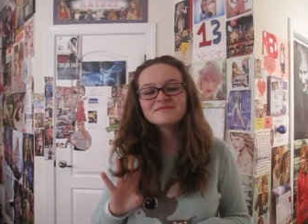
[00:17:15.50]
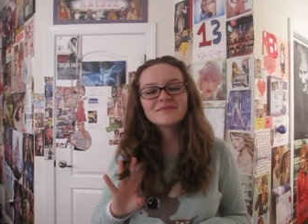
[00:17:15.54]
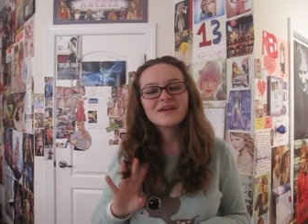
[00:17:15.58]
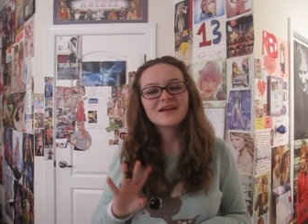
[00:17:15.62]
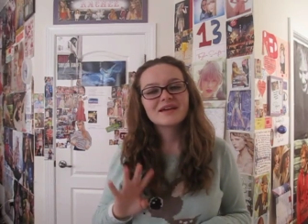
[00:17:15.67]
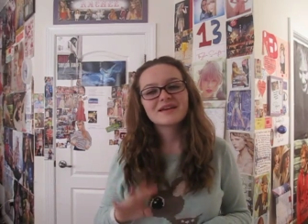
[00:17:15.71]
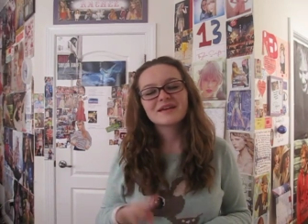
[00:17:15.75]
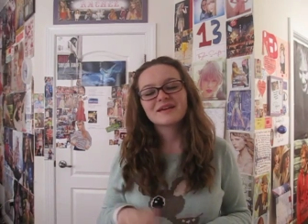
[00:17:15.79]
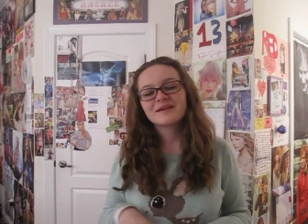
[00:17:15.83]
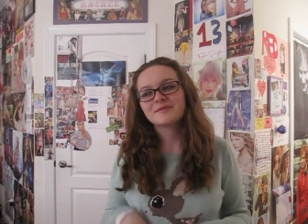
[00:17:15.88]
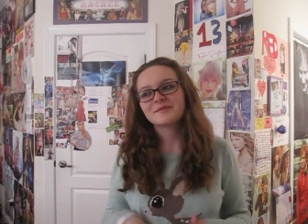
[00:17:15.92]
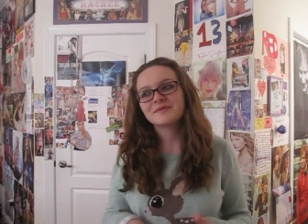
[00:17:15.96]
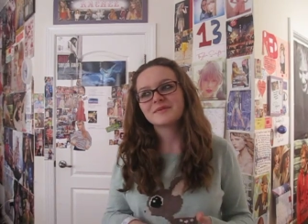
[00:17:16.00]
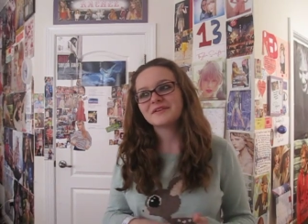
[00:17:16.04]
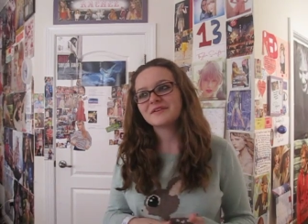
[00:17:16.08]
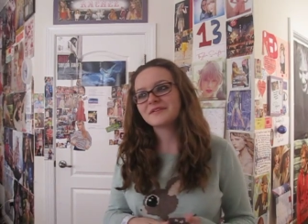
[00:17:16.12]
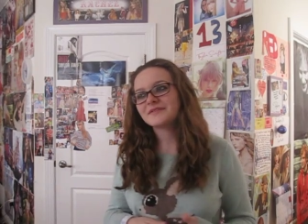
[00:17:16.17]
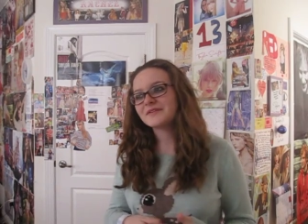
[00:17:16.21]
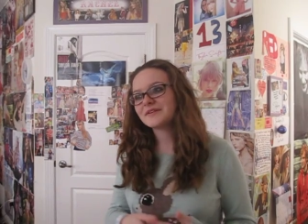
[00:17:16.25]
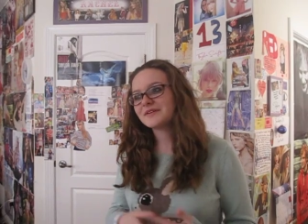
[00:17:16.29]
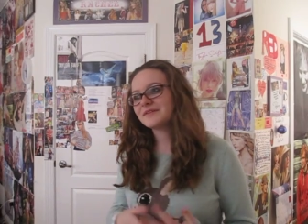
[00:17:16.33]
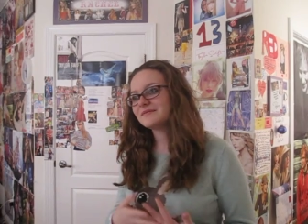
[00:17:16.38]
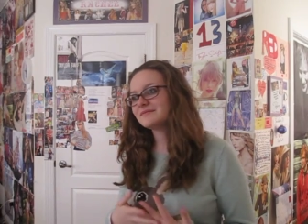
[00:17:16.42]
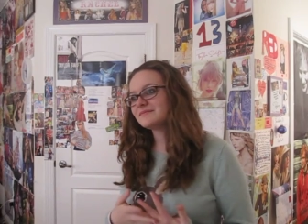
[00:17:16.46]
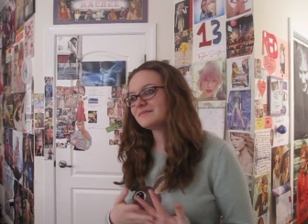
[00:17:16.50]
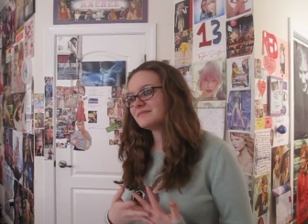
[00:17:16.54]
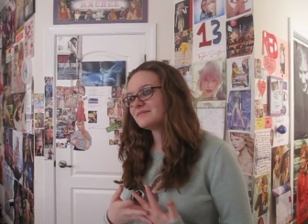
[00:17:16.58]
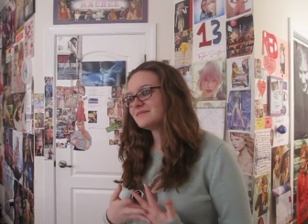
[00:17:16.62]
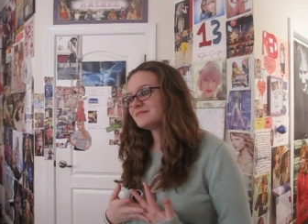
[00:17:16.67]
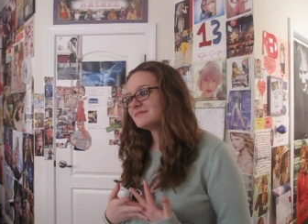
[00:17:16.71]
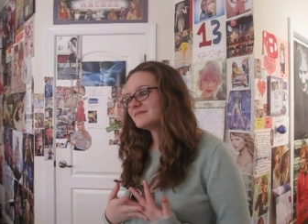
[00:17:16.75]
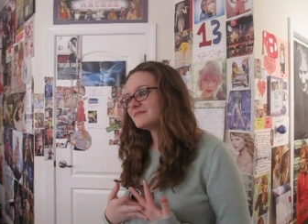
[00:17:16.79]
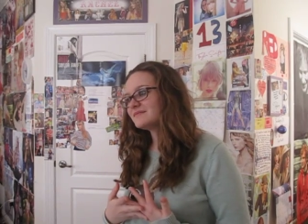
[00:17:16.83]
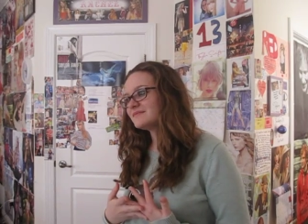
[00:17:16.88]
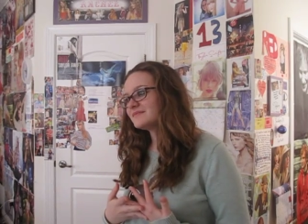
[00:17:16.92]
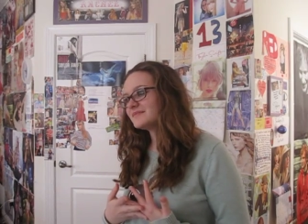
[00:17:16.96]
I can't believe it.
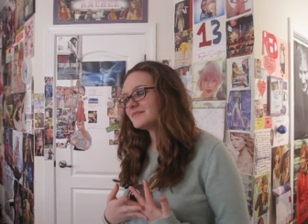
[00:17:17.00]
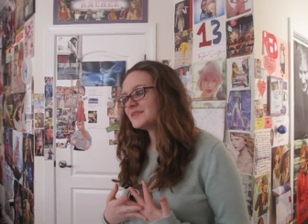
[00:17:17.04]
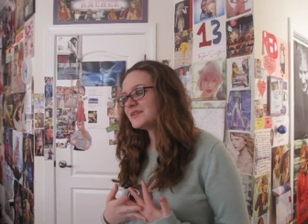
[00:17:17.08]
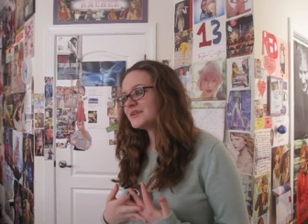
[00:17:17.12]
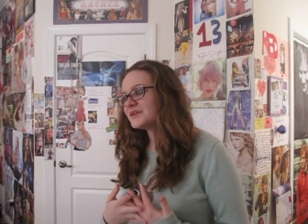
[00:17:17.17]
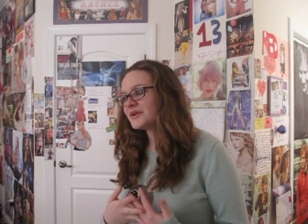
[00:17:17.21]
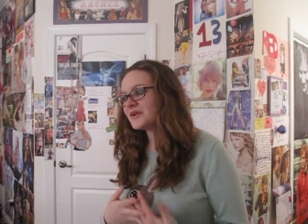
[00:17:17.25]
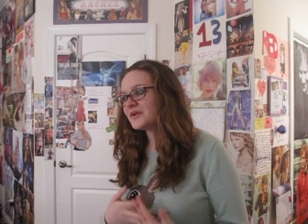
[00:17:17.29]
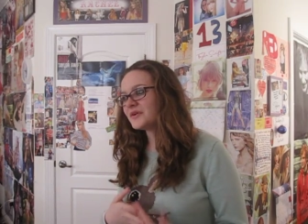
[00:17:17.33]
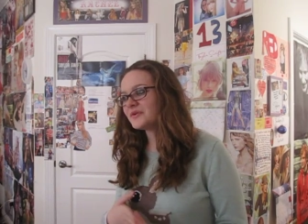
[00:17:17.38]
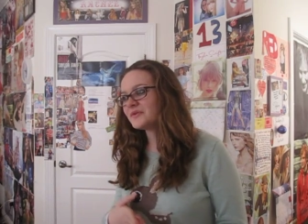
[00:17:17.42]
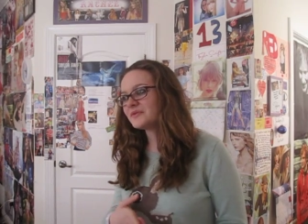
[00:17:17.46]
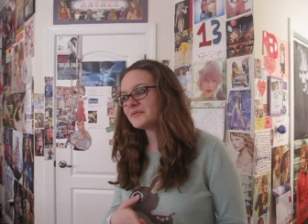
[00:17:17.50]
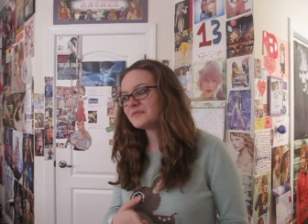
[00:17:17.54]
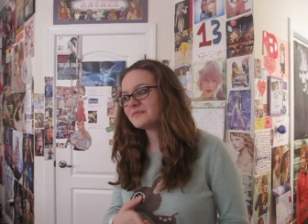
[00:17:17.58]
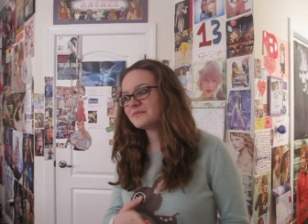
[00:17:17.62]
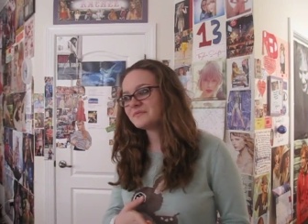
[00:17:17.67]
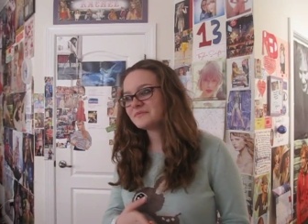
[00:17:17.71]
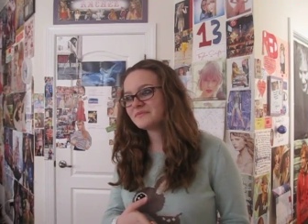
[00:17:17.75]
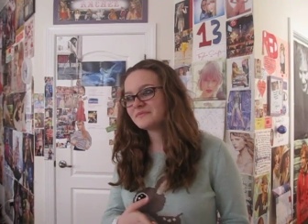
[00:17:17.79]
You know,